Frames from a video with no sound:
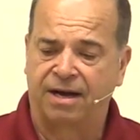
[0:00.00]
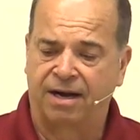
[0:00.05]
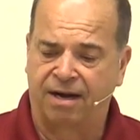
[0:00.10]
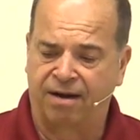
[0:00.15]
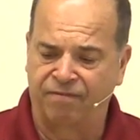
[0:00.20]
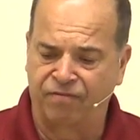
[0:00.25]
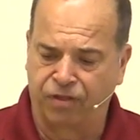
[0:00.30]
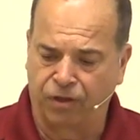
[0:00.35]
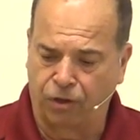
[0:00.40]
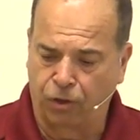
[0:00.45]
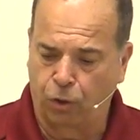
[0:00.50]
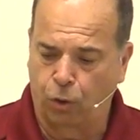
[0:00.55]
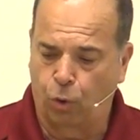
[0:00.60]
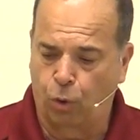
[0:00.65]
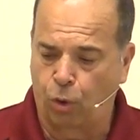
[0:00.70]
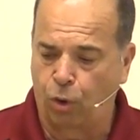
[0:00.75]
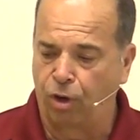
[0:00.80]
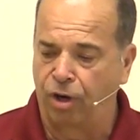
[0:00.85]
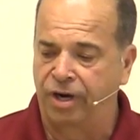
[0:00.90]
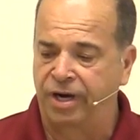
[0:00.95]
of the
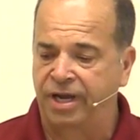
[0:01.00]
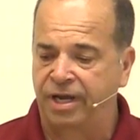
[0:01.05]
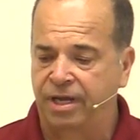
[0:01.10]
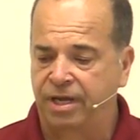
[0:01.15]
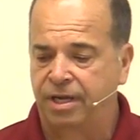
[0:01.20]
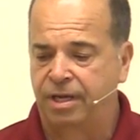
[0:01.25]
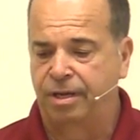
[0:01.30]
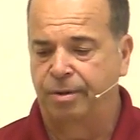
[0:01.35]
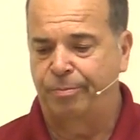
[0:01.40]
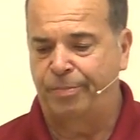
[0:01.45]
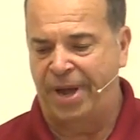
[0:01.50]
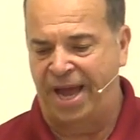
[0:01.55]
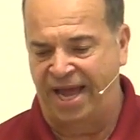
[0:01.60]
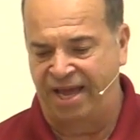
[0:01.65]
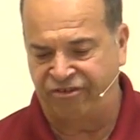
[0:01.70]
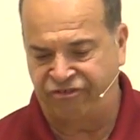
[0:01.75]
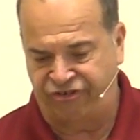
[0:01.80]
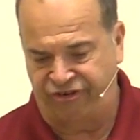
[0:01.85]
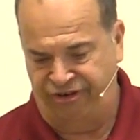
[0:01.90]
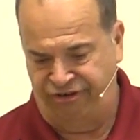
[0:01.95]
Lord
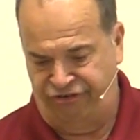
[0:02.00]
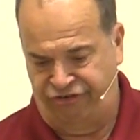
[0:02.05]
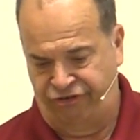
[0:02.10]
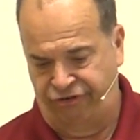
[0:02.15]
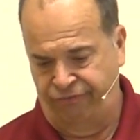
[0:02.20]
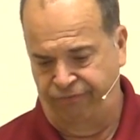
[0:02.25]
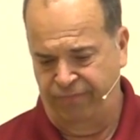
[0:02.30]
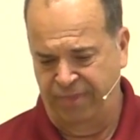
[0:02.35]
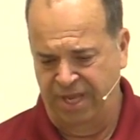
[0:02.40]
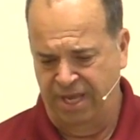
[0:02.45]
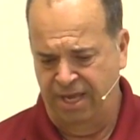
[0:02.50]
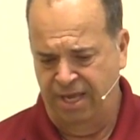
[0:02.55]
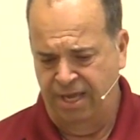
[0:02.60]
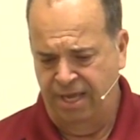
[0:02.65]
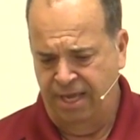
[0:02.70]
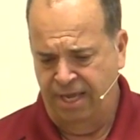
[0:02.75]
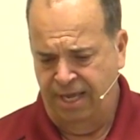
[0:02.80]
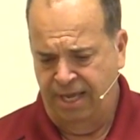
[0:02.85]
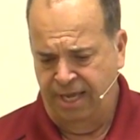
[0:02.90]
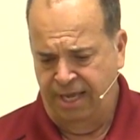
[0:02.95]
passage.
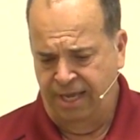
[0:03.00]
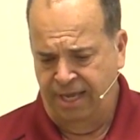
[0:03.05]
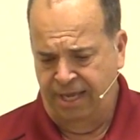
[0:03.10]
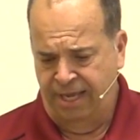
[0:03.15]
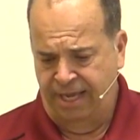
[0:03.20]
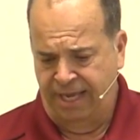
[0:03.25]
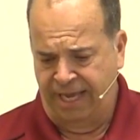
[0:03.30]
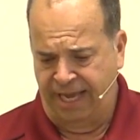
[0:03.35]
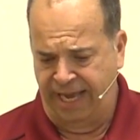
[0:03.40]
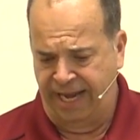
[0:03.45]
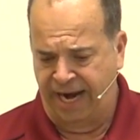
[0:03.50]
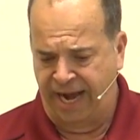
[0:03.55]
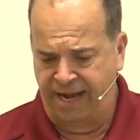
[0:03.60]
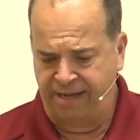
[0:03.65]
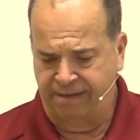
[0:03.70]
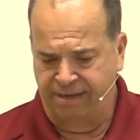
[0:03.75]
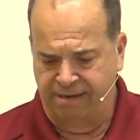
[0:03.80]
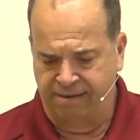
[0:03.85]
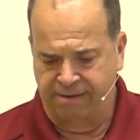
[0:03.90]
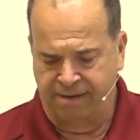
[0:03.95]
And
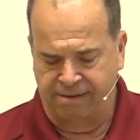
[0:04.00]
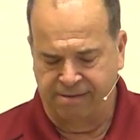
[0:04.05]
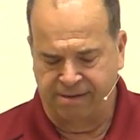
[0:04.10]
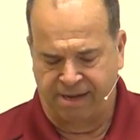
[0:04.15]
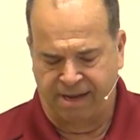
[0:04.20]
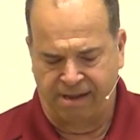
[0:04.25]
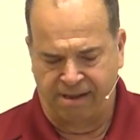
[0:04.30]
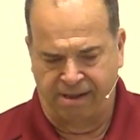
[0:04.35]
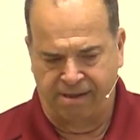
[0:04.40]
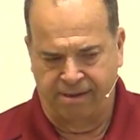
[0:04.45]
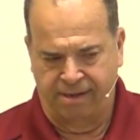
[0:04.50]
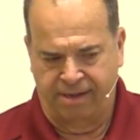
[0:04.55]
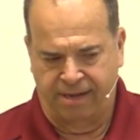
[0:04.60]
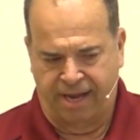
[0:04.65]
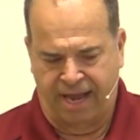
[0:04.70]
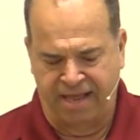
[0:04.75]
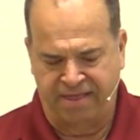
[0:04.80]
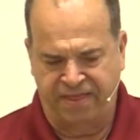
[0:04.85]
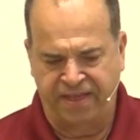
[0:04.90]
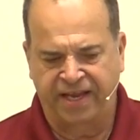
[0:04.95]
I,
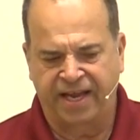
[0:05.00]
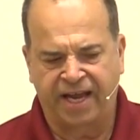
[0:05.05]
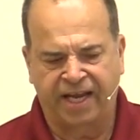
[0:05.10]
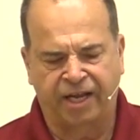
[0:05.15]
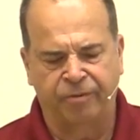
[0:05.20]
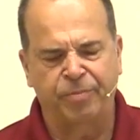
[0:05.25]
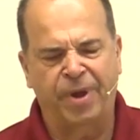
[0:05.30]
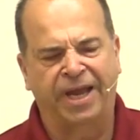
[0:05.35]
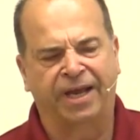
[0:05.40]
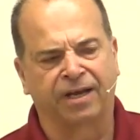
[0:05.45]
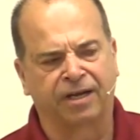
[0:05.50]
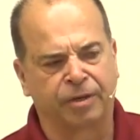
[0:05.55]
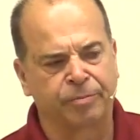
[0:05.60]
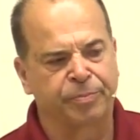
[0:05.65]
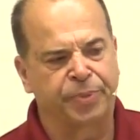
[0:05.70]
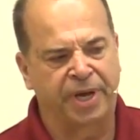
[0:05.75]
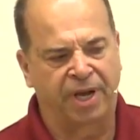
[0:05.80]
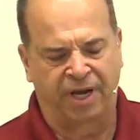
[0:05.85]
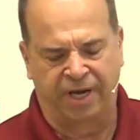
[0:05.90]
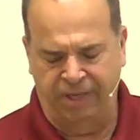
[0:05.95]
I think I can make a
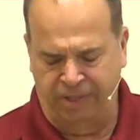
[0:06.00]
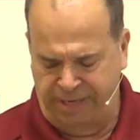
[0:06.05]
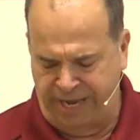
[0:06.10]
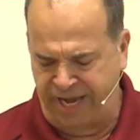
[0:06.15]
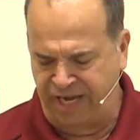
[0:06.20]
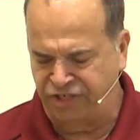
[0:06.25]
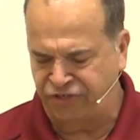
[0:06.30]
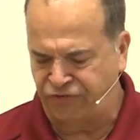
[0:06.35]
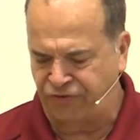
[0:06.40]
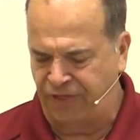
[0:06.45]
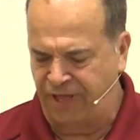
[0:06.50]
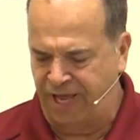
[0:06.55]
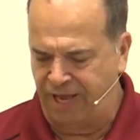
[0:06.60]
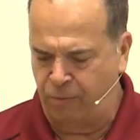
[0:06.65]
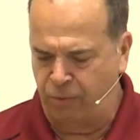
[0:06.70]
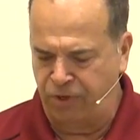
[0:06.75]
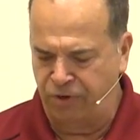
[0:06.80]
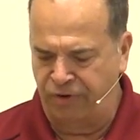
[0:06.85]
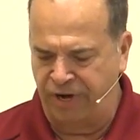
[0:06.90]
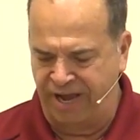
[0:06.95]
compelling case for
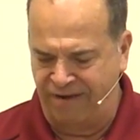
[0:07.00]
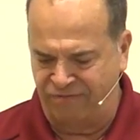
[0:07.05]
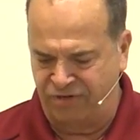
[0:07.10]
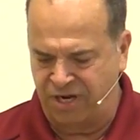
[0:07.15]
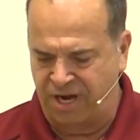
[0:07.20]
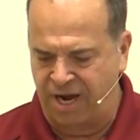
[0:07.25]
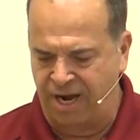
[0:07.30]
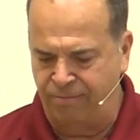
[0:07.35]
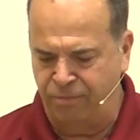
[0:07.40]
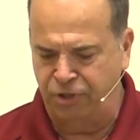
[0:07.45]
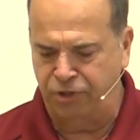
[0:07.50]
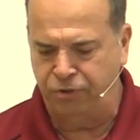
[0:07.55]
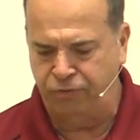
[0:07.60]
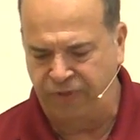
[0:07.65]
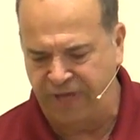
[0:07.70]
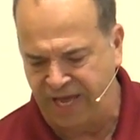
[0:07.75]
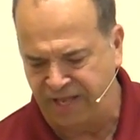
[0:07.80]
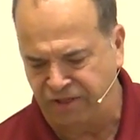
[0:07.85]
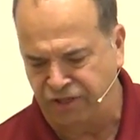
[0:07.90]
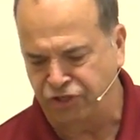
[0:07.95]
that. We don't have time to do
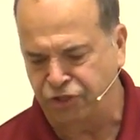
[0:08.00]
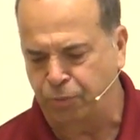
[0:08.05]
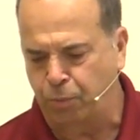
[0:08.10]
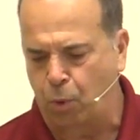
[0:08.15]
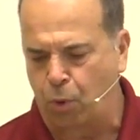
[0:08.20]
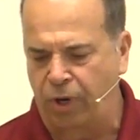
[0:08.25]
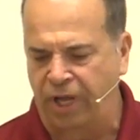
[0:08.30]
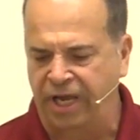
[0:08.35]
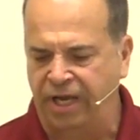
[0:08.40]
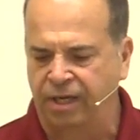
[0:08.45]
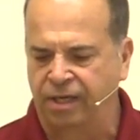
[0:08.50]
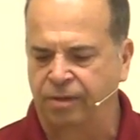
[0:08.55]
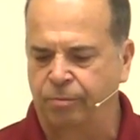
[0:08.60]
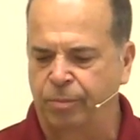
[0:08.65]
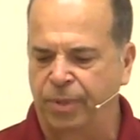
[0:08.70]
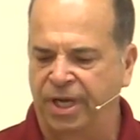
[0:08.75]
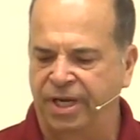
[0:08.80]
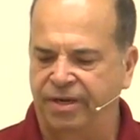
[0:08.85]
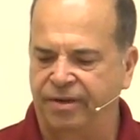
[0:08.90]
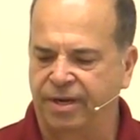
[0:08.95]
that this morning,
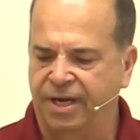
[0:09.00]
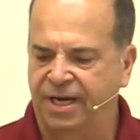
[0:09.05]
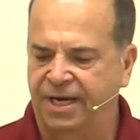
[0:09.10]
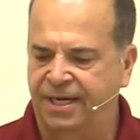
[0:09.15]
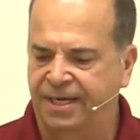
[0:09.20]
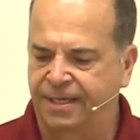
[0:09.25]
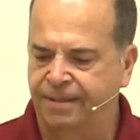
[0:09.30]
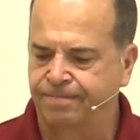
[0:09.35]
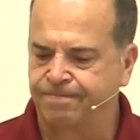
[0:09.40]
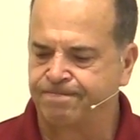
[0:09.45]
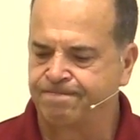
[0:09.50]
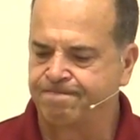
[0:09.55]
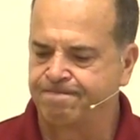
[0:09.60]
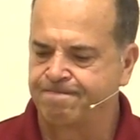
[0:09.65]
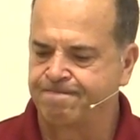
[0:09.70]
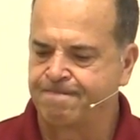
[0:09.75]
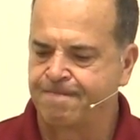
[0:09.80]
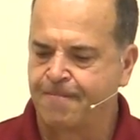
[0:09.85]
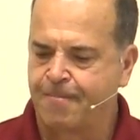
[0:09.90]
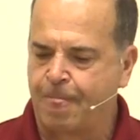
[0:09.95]
but um,
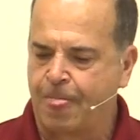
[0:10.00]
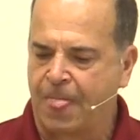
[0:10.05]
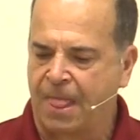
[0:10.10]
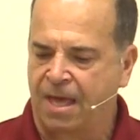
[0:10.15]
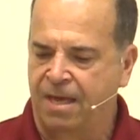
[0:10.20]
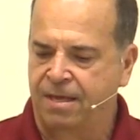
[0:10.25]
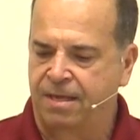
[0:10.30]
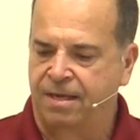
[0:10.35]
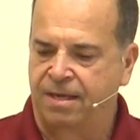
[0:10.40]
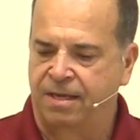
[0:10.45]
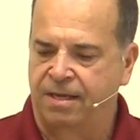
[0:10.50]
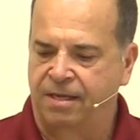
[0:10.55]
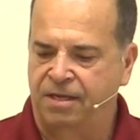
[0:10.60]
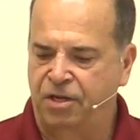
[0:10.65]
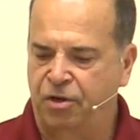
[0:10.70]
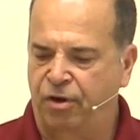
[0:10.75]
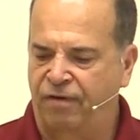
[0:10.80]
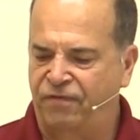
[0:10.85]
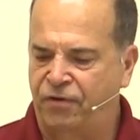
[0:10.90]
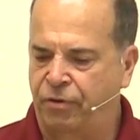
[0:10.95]

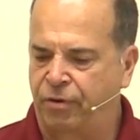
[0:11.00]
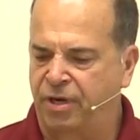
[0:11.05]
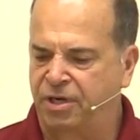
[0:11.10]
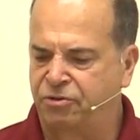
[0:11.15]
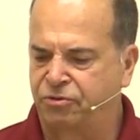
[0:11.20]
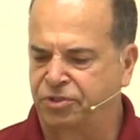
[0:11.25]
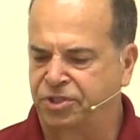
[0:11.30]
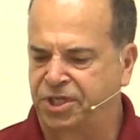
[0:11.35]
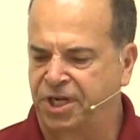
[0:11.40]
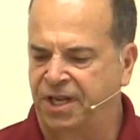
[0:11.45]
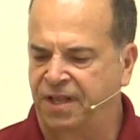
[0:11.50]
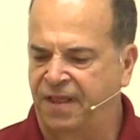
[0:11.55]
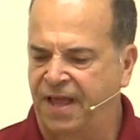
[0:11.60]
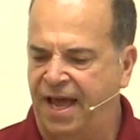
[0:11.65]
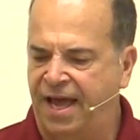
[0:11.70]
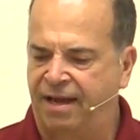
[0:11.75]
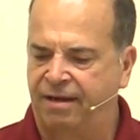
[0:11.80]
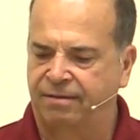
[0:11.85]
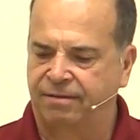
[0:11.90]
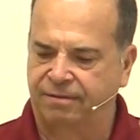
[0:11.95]
you know, if you're interested in
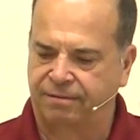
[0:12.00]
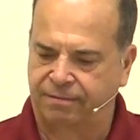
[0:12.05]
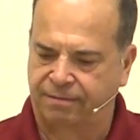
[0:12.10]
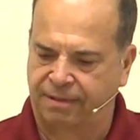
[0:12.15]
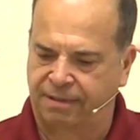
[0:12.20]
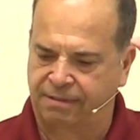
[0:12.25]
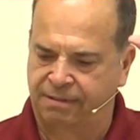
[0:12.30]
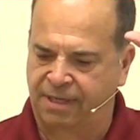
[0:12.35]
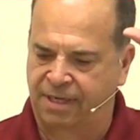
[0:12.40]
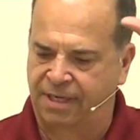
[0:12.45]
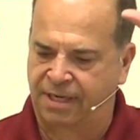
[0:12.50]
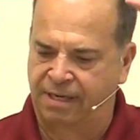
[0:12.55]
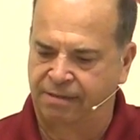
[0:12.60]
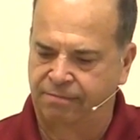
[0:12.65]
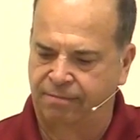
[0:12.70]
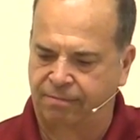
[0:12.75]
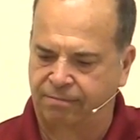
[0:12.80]
that, uh,